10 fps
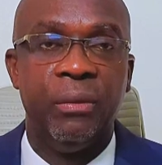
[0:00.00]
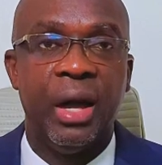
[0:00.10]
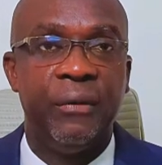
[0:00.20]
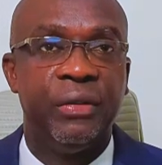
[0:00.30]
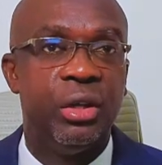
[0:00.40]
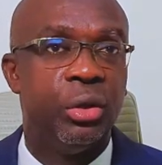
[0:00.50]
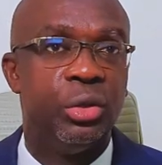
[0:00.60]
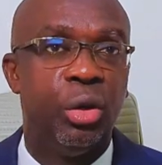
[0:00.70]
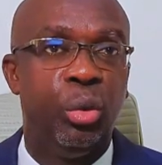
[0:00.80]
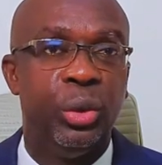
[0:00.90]
Now, after
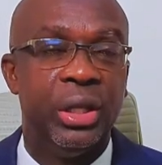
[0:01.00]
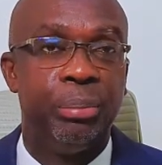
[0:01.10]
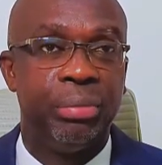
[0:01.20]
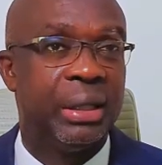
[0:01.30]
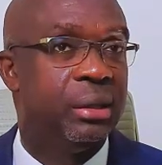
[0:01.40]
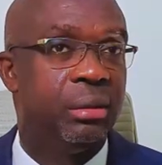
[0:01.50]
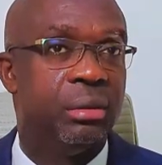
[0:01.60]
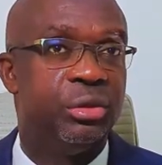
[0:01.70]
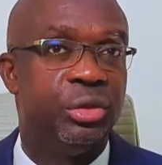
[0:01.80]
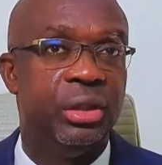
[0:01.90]
you're done with the
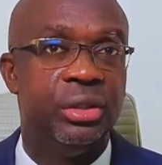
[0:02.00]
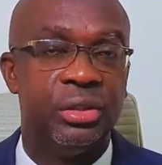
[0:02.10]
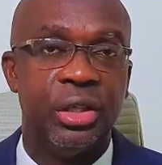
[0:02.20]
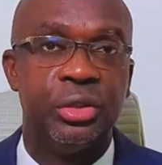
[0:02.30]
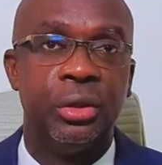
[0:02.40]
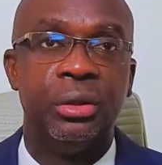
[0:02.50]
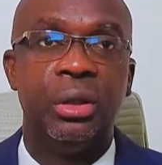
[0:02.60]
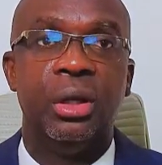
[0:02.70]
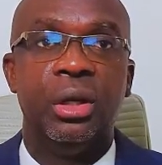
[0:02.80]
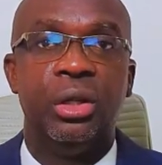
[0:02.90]
practical training
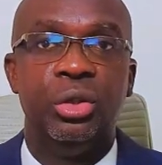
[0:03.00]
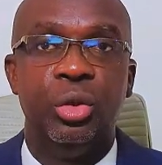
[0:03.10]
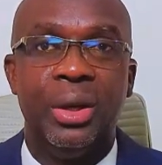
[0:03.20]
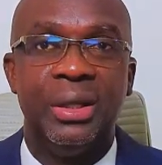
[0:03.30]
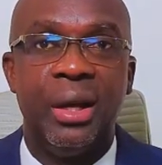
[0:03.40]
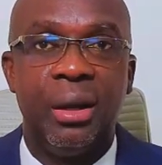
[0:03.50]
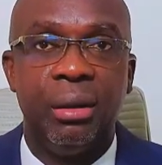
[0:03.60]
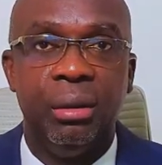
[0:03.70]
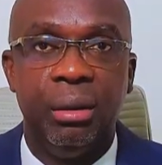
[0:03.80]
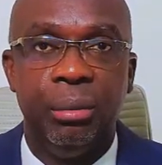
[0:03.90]
session, you are
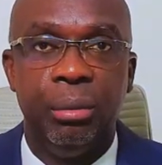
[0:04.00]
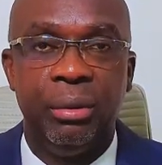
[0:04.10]
now